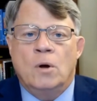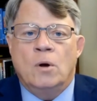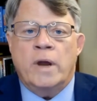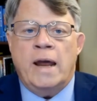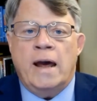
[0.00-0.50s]

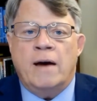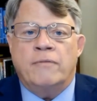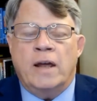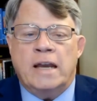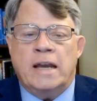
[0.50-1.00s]
We have
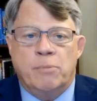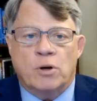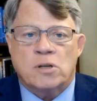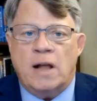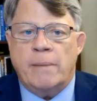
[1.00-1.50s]
an
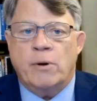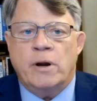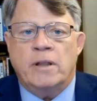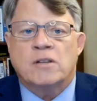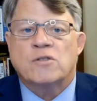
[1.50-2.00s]
ebooks library
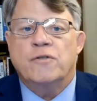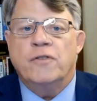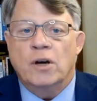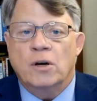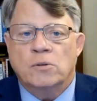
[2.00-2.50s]
that's
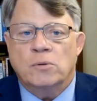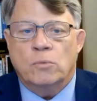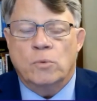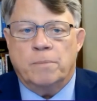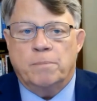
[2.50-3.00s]
filled
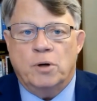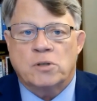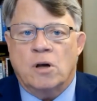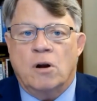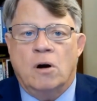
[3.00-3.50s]
with books
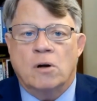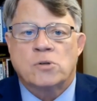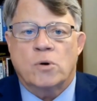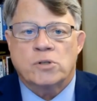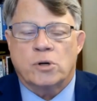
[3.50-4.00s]
on all
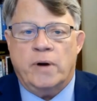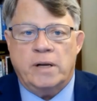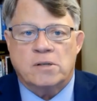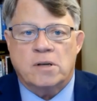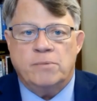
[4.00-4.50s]
sorts of
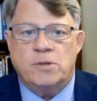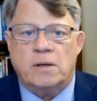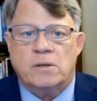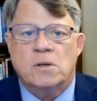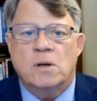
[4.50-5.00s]
great
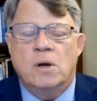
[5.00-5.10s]
subjects.